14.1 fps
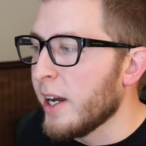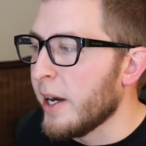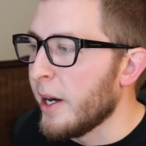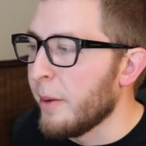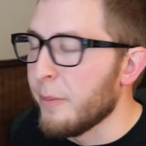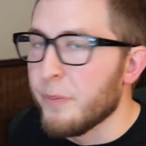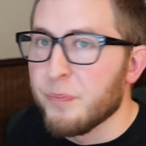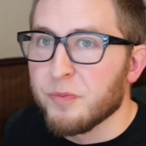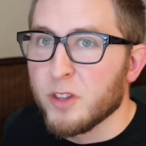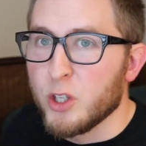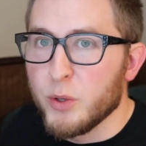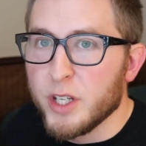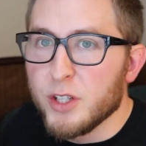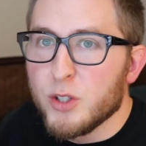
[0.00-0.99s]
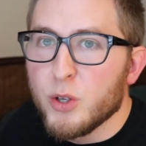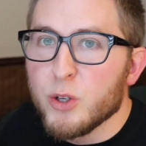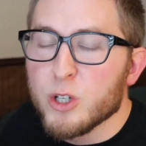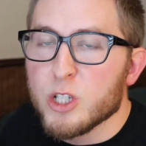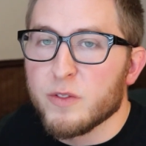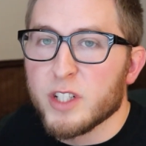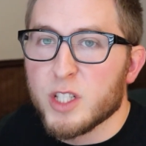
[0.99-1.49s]
Um, you need two
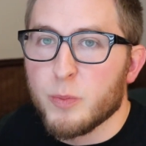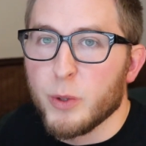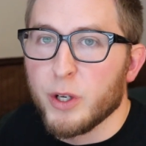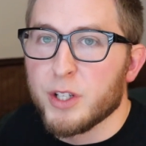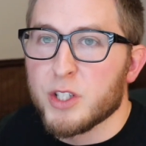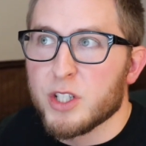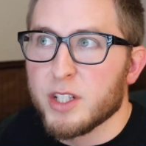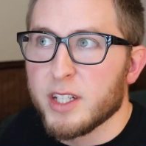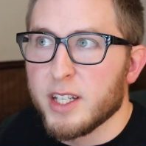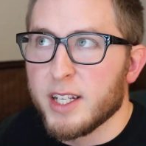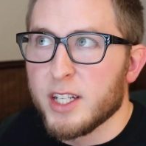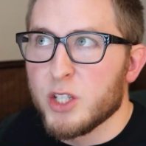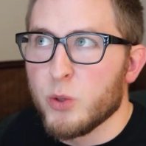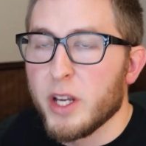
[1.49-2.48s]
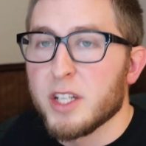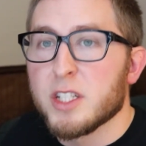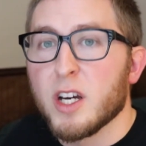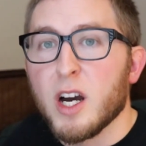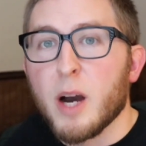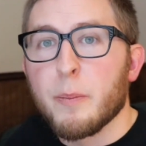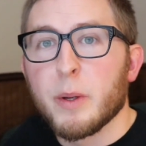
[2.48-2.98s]
years of experience to get into a
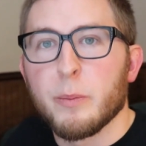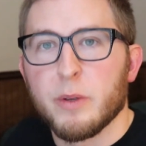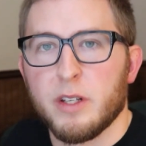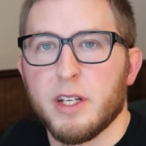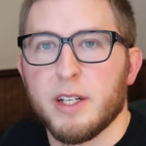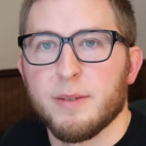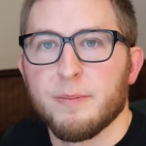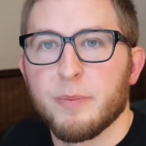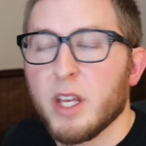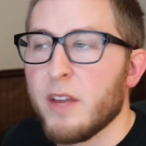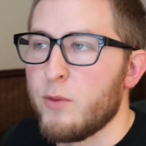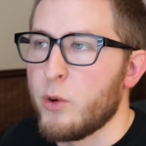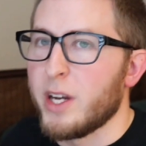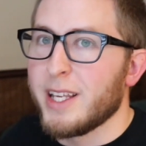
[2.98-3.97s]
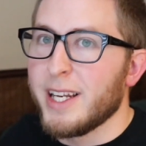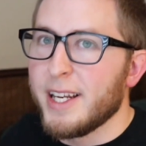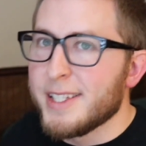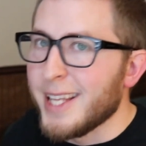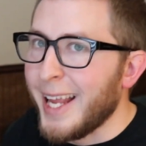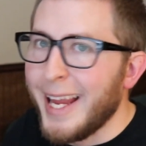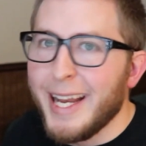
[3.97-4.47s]
top M B A. If you want to get
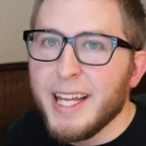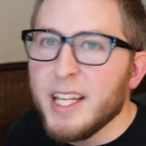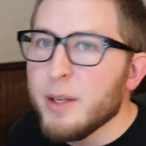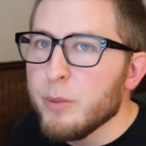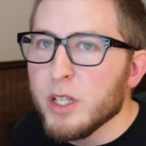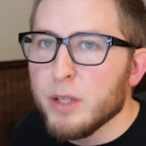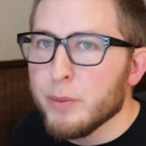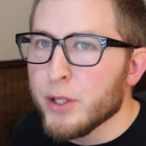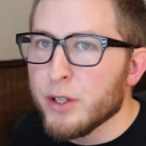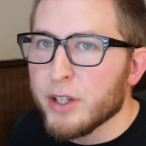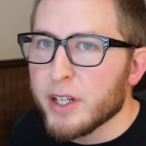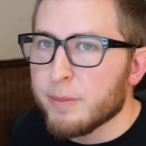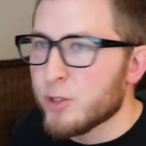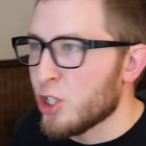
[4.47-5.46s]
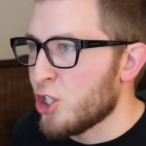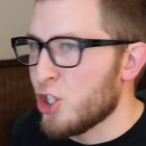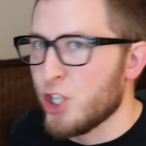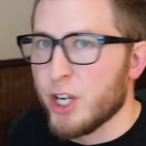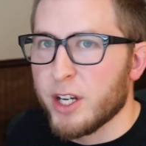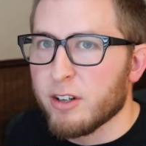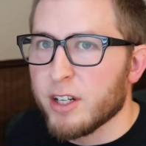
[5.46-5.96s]
into any M B A program, just
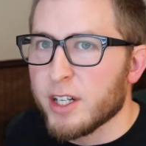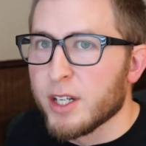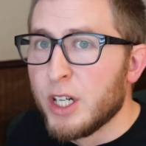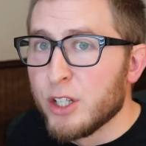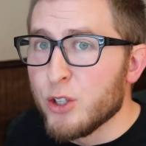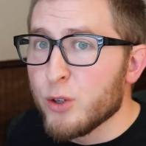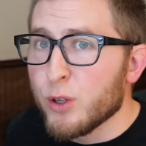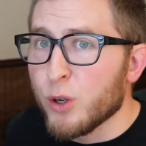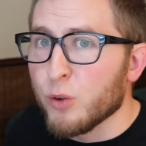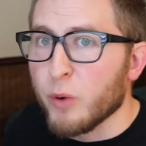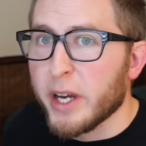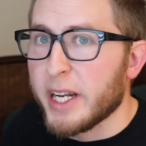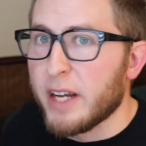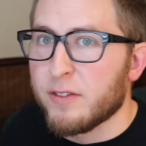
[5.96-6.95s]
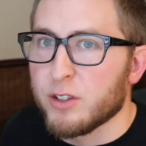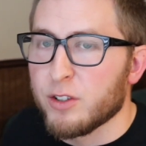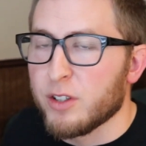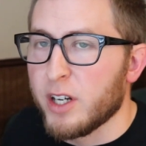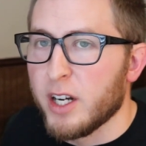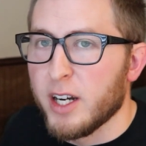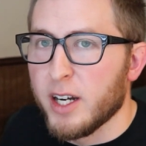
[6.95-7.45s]
generic, you can go right
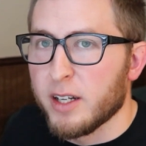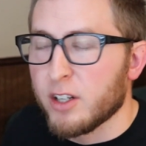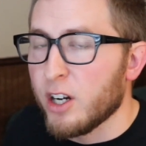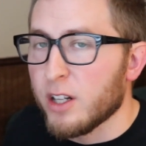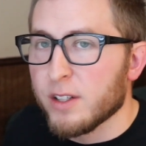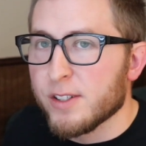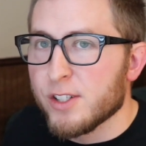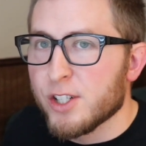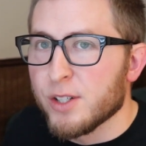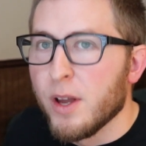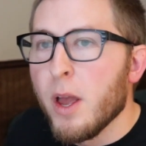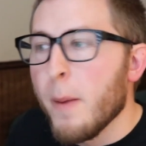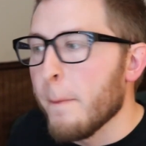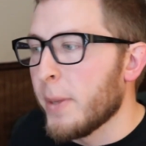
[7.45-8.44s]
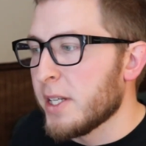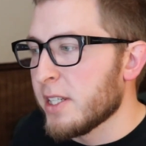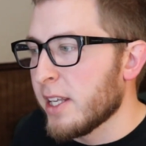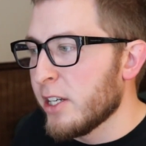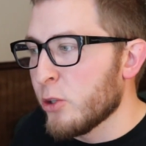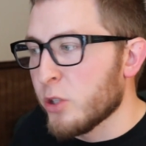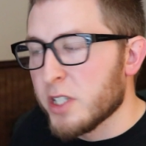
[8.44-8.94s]
after uh, college. But to
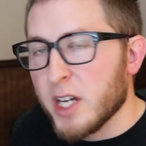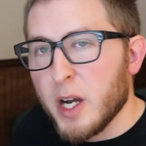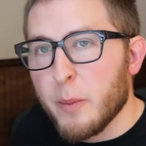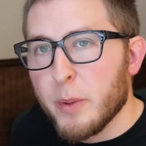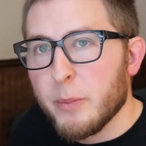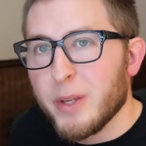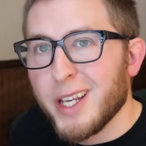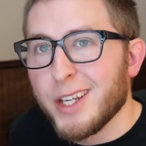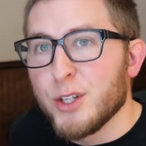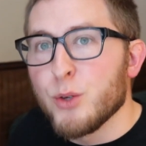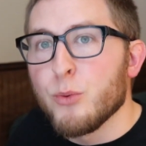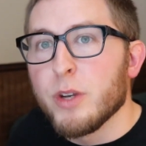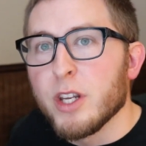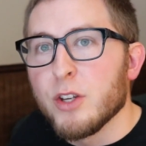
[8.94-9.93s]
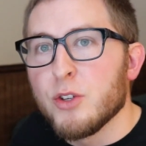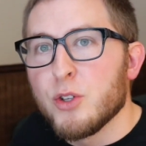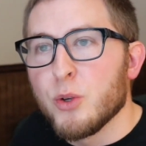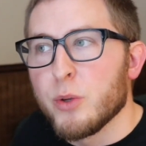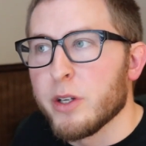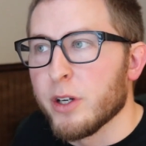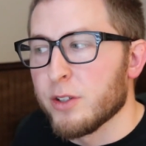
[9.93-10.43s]
get into a top M B A, you need
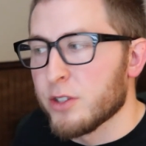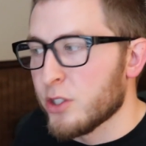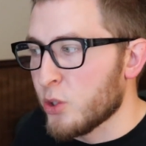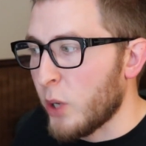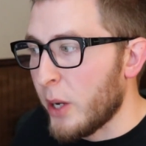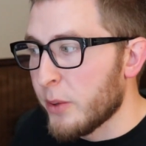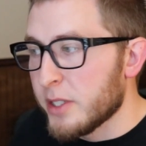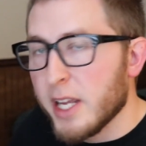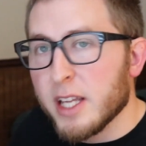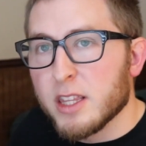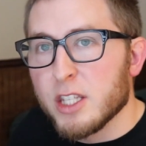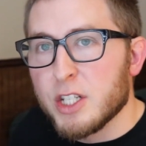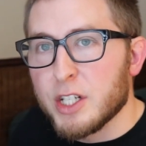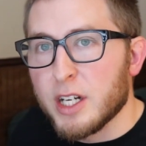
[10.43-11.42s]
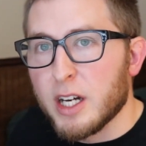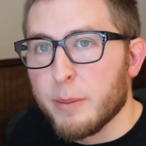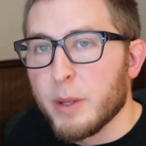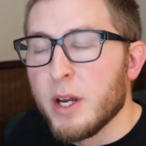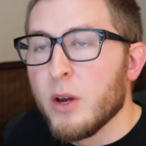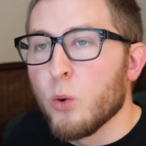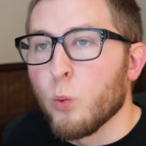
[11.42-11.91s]
two years. So I would take the
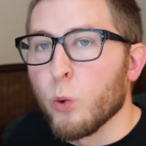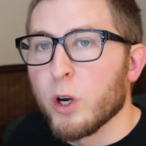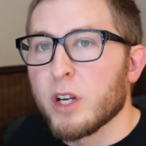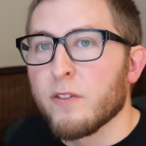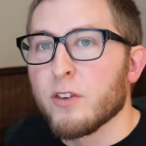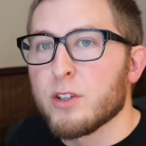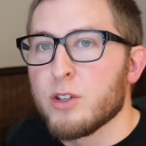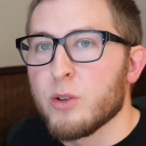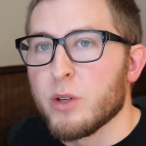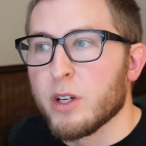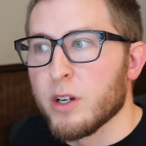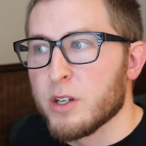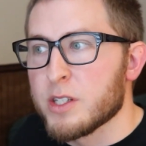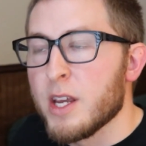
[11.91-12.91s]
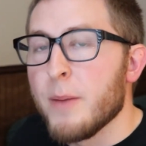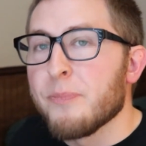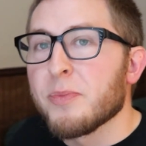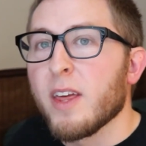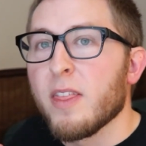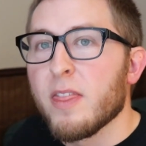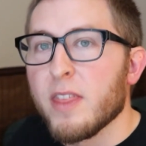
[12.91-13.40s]
job, work it for two years,
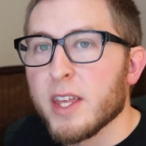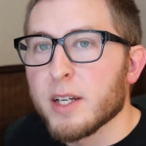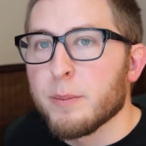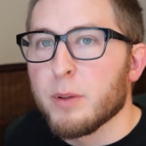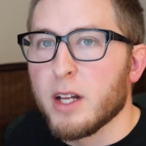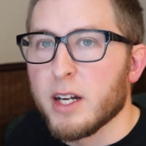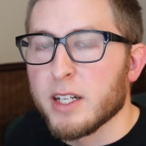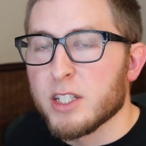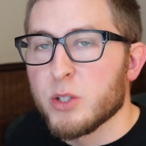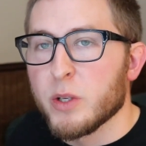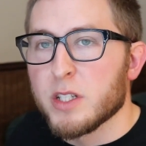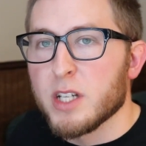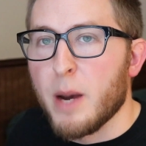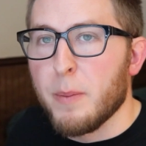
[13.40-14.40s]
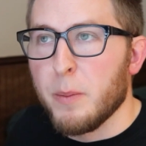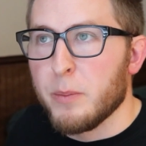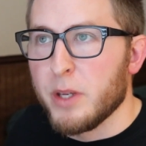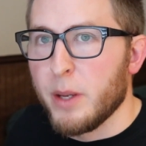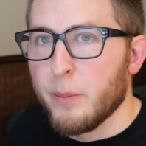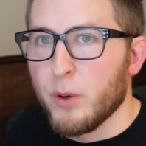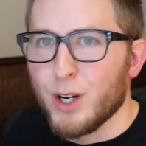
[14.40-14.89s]
then apply to a top M
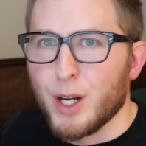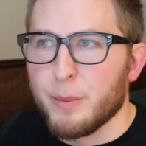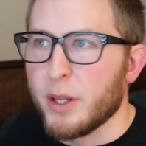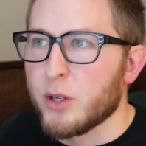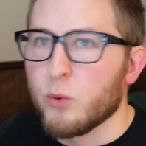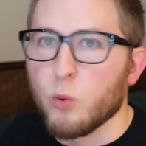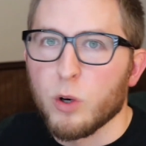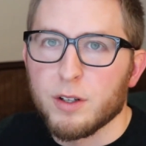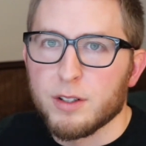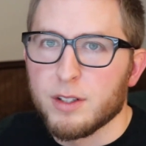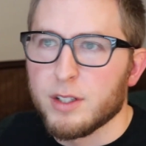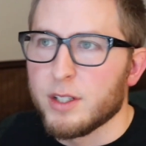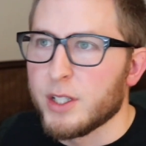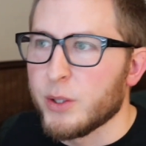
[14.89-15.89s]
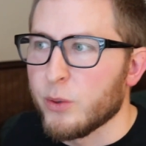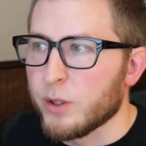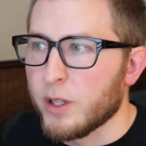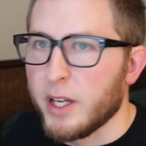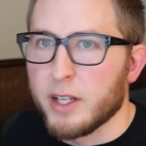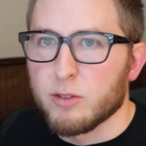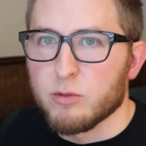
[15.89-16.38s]
B A program like Wharton
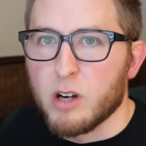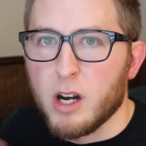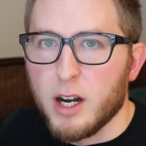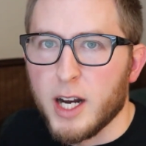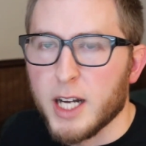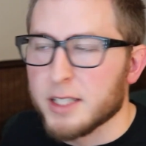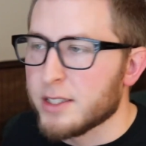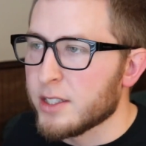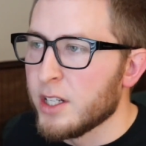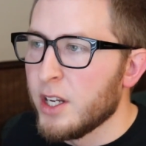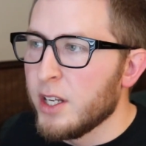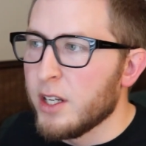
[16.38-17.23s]
or like Ross.